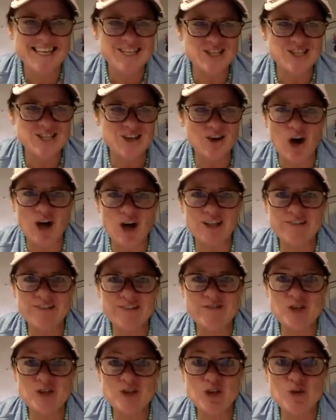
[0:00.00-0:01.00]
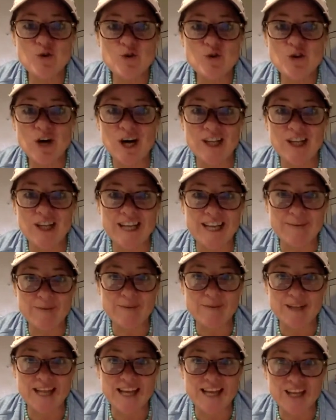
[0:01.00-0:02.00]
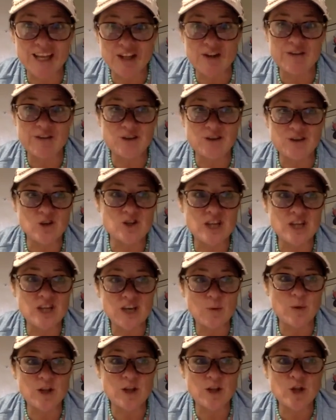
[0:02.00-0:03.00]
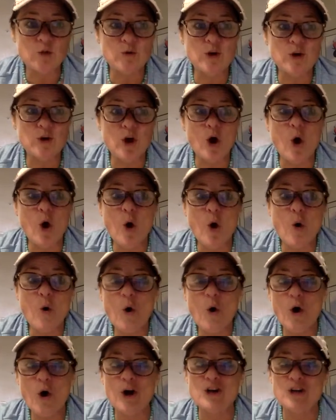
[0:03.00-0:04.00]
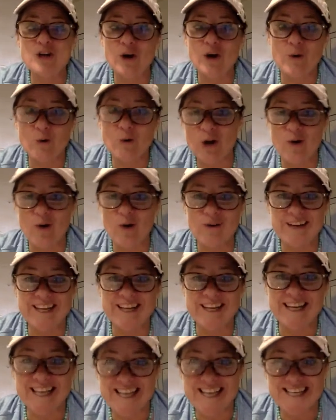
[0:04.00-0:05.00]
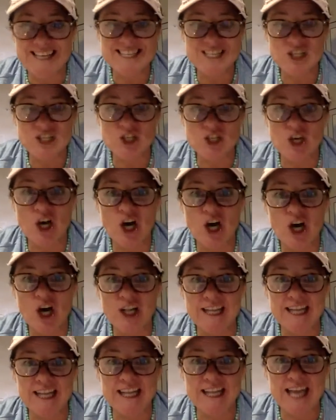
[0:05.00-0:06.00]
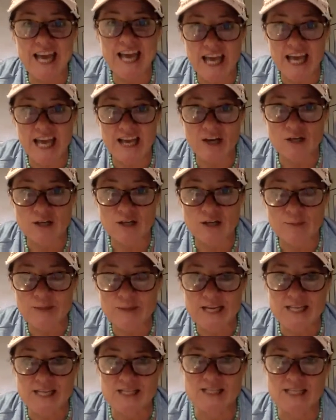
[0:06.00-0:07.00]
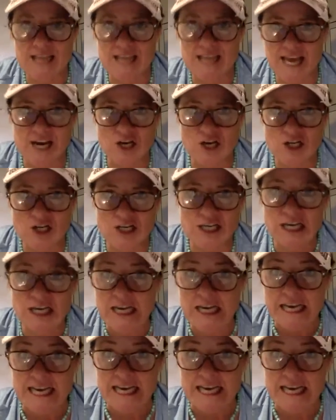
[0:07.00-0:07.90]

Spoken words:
So all of you call in a molecular infusion, whether you know or don't know what it is, just call in that energy because it's an energy